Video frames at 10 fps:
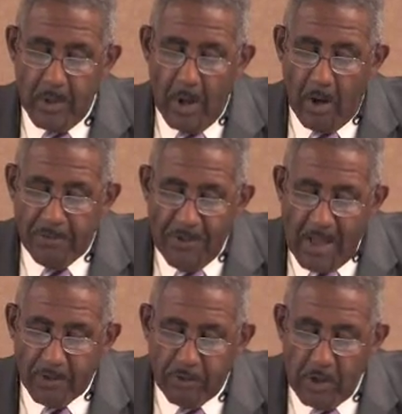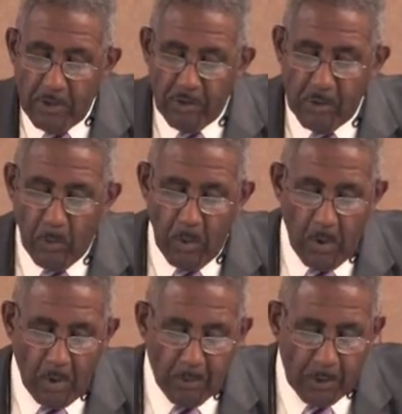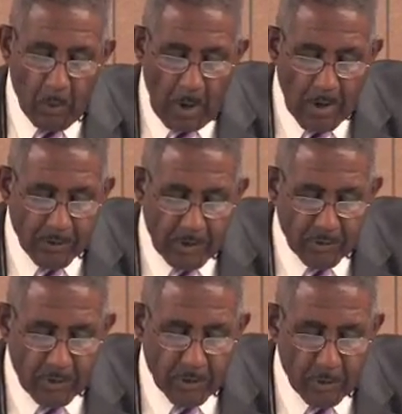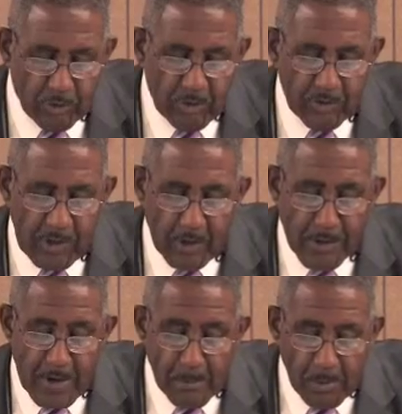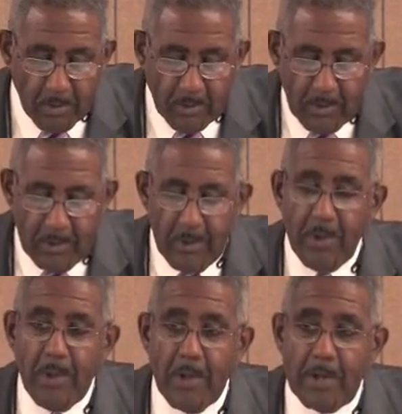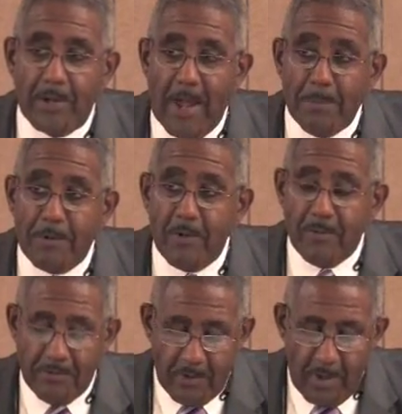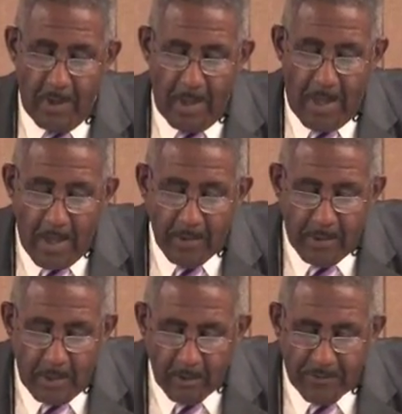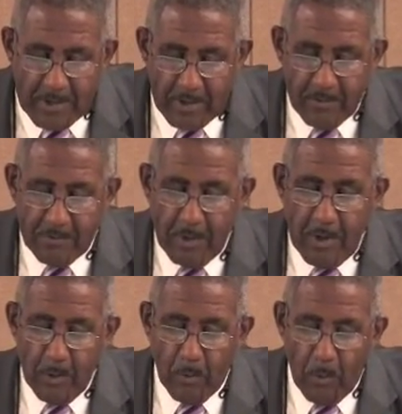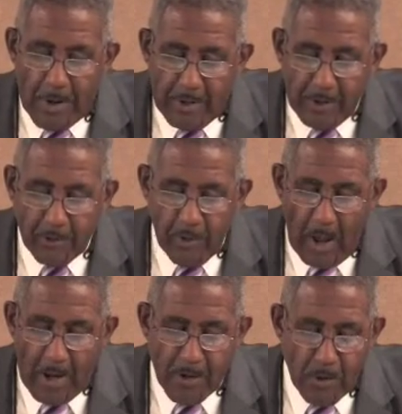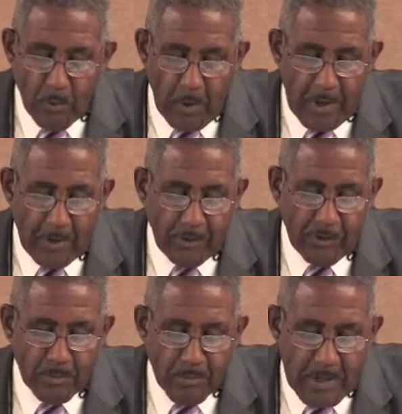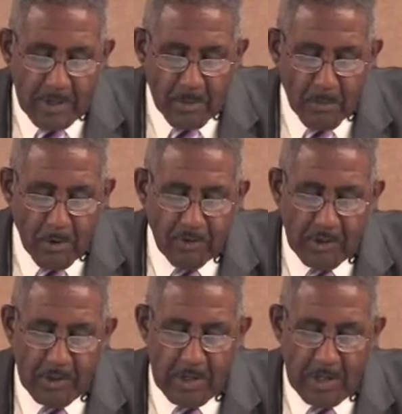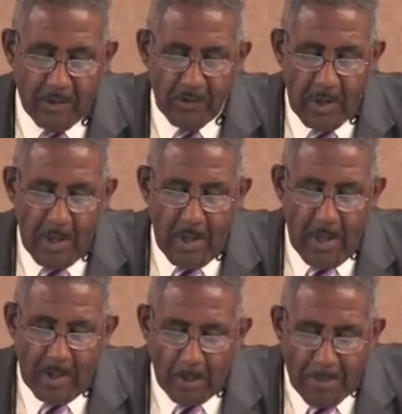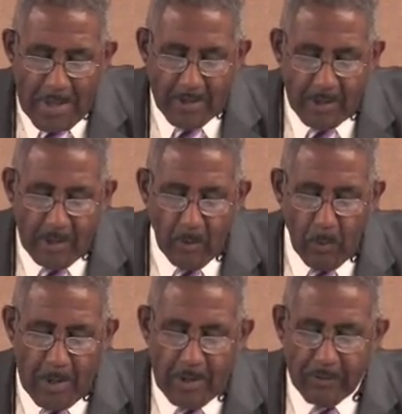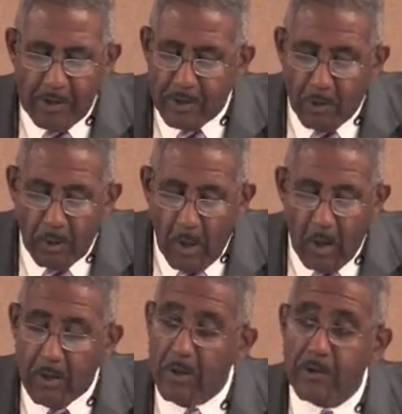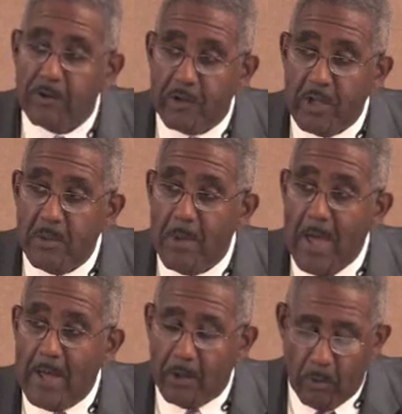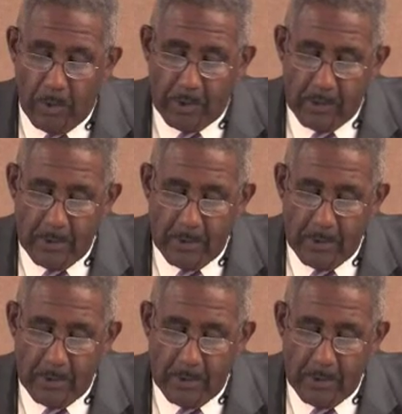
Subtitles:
Our fast-changing world requires institutions that are nimble, adaptive, and innovative, ready to try new ways to meet emerging needs and abandoning ways that no longer seem adequate.